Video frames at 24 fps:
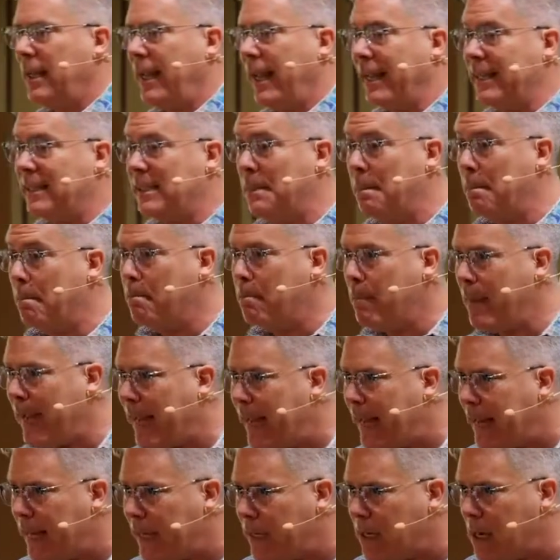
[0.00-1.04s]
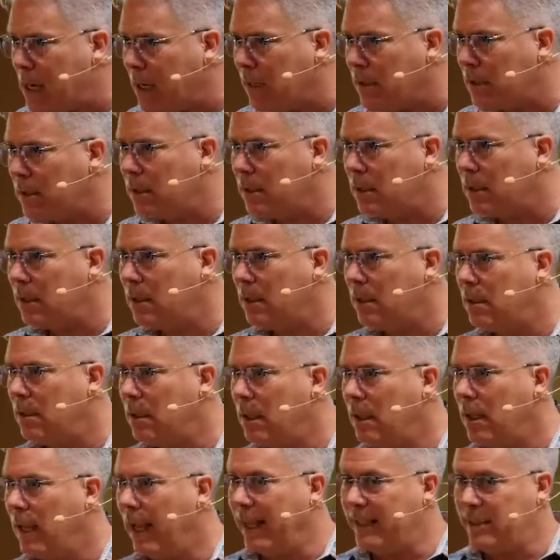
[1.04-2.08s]
it's mean,
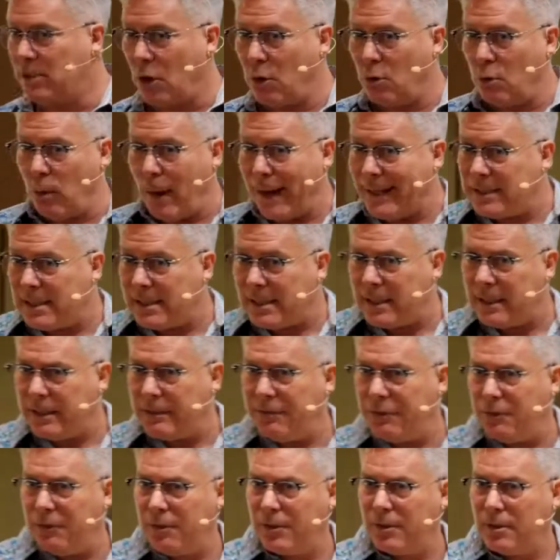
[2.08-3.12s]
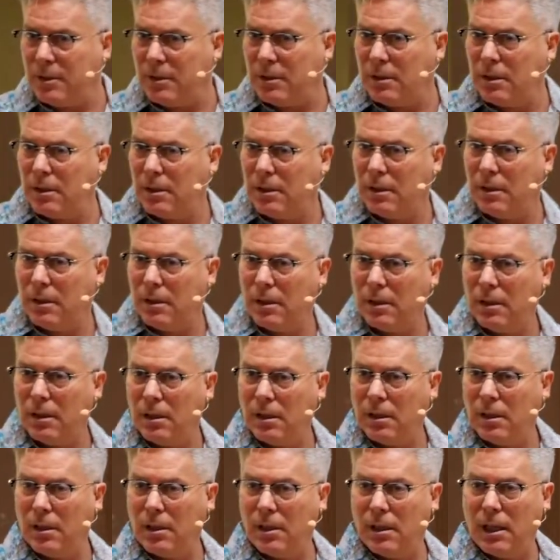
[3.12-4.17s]
it's aggressive.
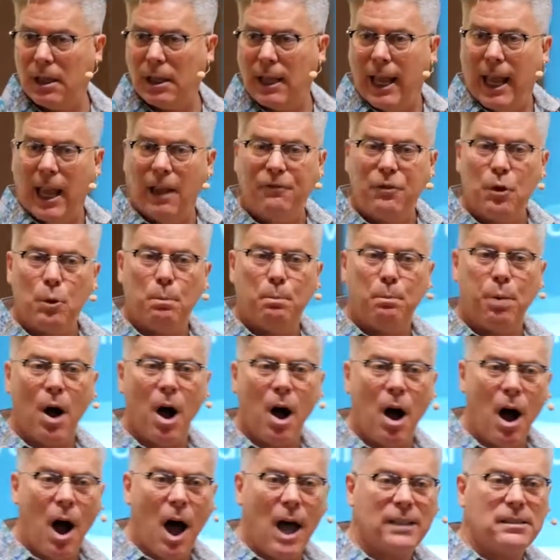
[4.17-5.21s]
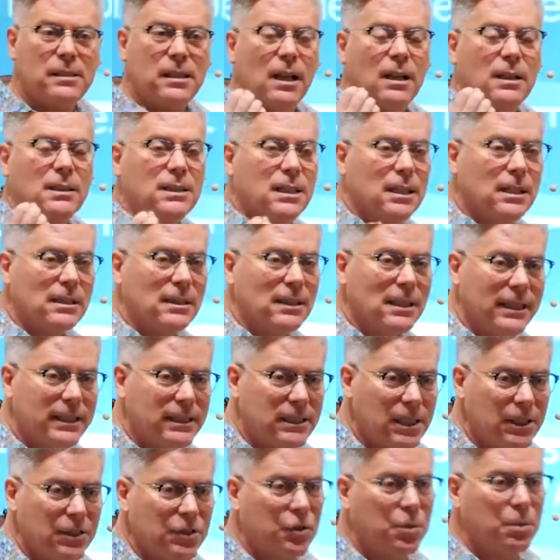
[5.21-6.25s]
If you pause to
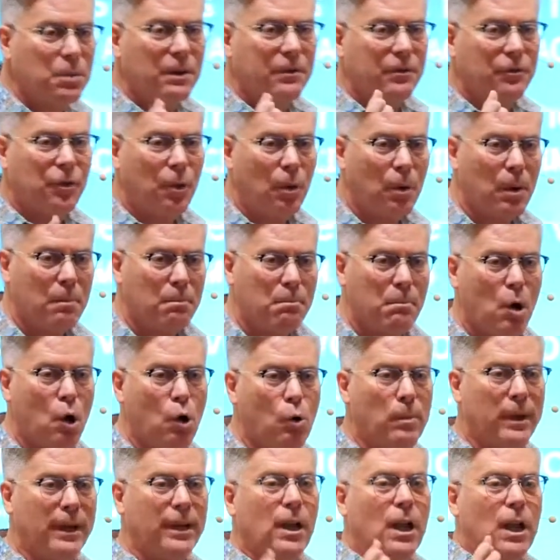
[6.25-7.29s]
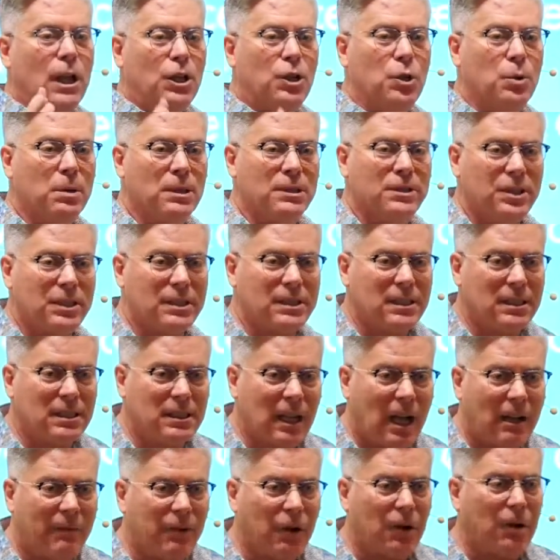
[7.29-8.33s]
listen to it for a moment, you will
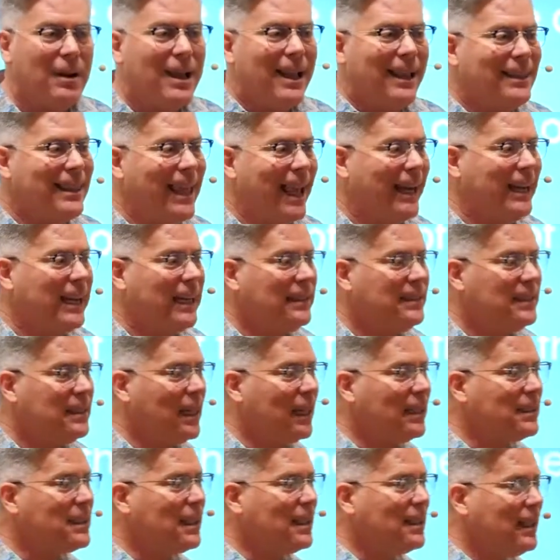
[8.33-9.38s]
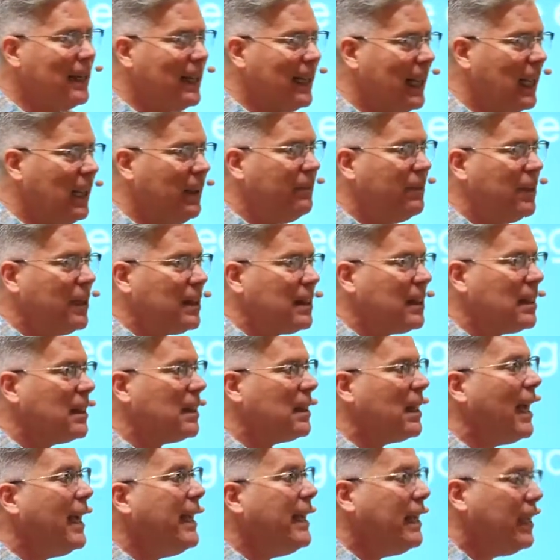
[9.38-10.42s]
discover that it doesn't even
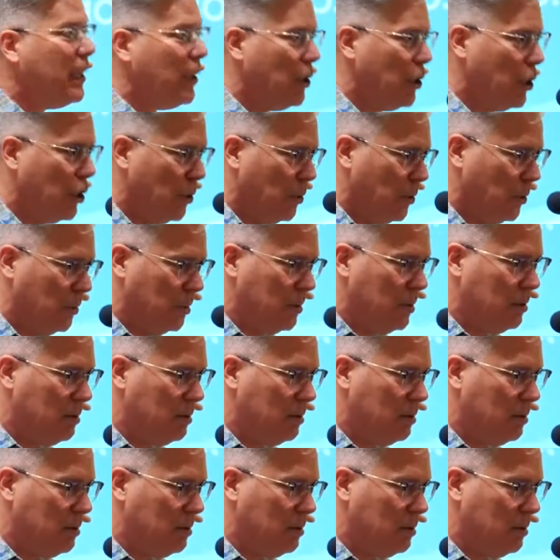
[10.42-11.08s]
like you.